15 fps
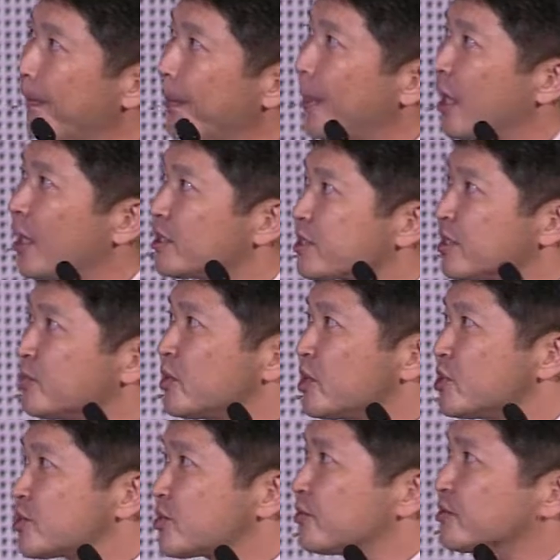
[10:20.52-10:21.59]
As I
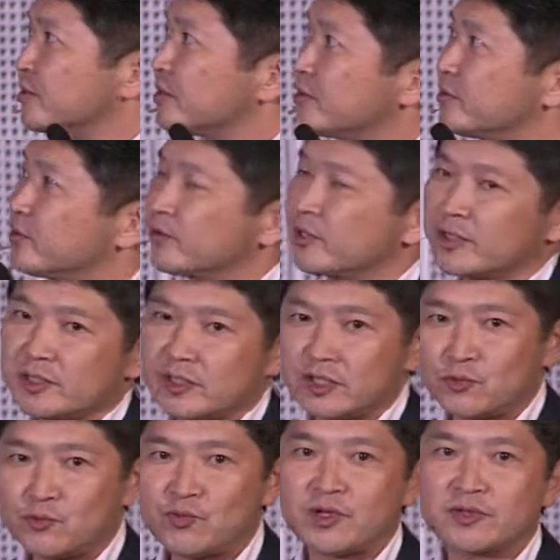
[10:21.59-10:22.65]
mentioned, the key
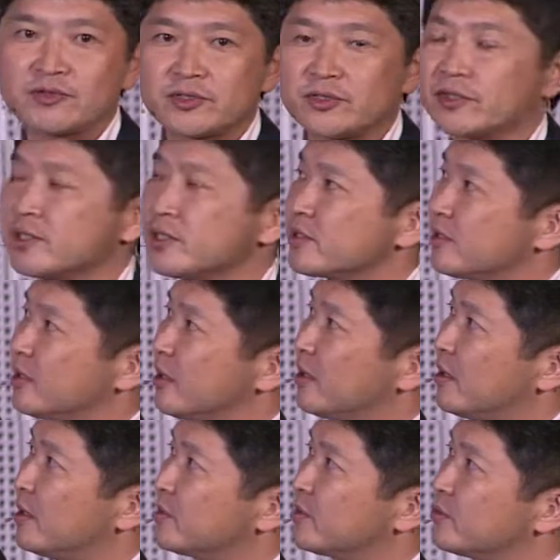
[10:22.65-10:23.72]
factors
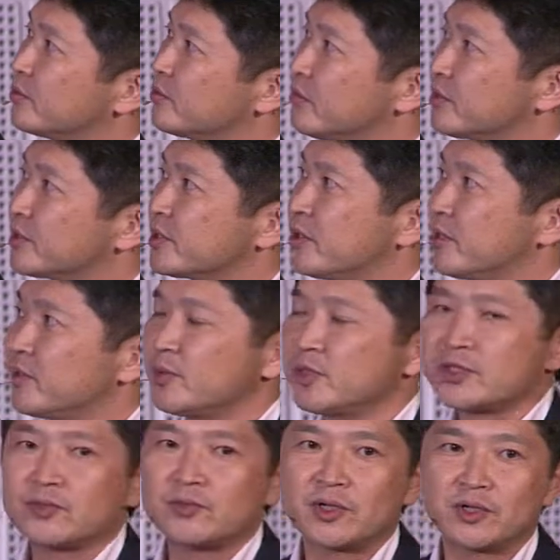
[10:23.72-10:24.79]
to cause the
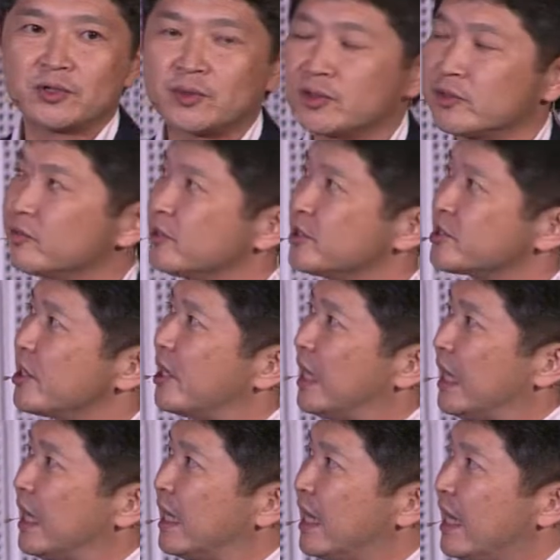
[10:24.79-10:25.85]
ABC phenomenon is the
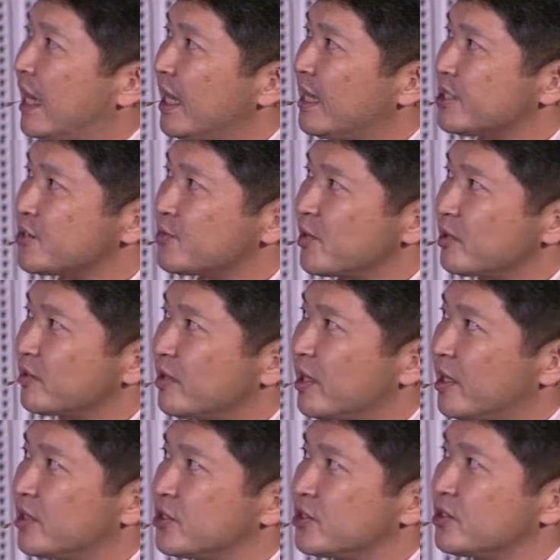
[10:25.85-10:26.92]
anti-PEG
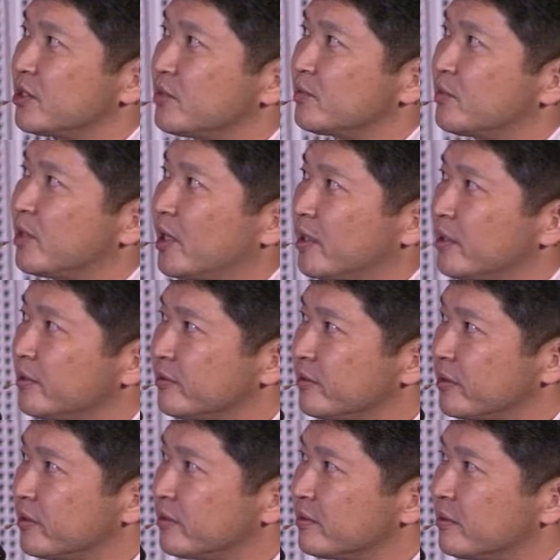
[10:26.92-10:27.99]
IgM
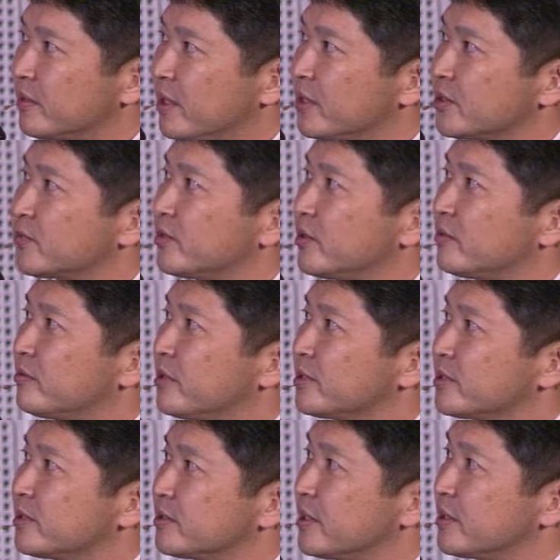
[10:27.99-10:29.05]
binding as well
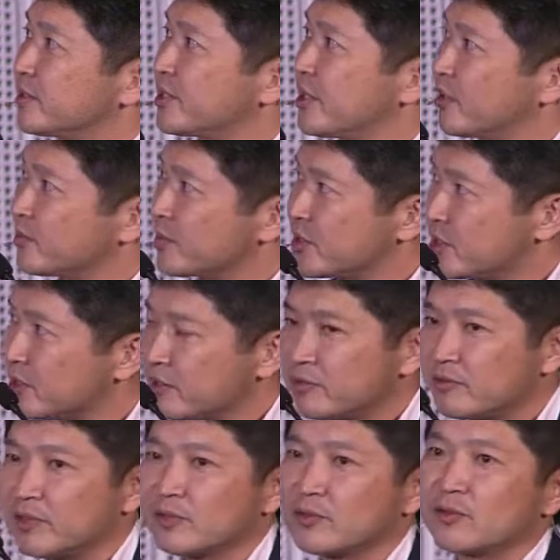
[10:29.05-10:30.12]
as the
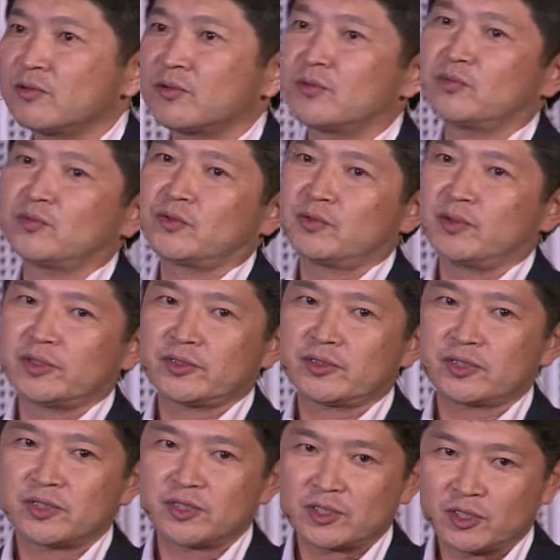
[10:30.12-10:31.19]
subsequent complement
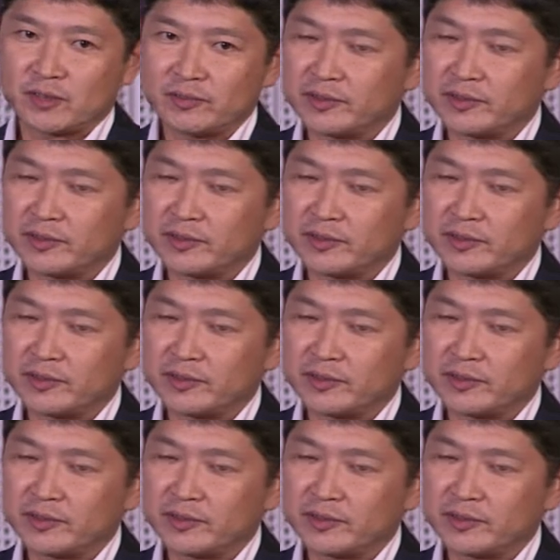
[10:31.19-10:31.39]
system.